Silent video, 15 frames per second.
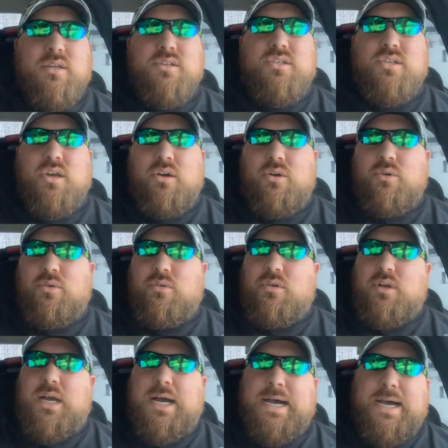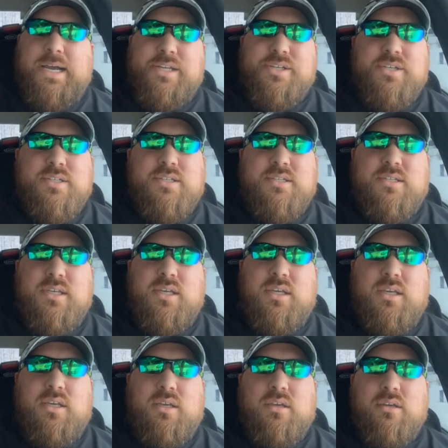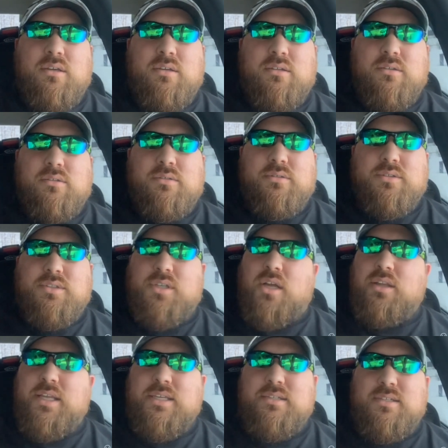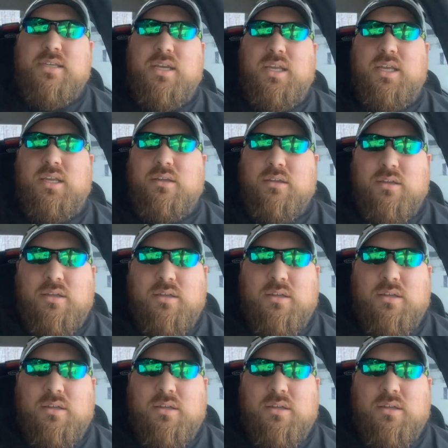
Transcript: So I just see Salt Lake City